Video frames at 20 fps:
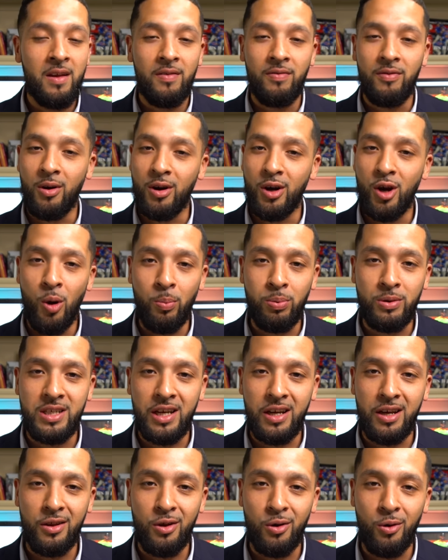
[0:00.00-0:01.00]
They're in no
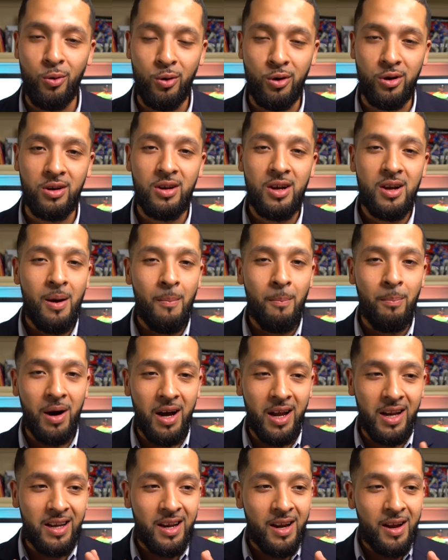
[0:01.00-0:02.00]
particular order,
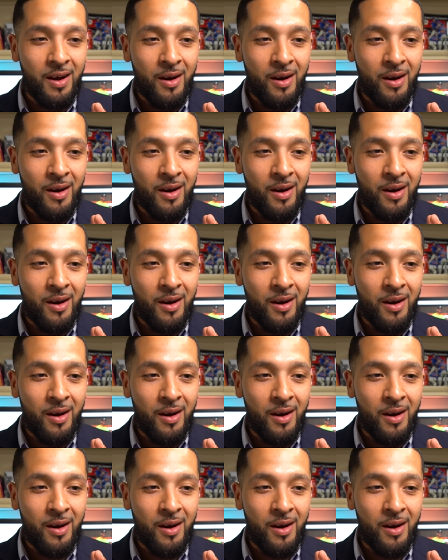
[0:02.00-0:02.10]
but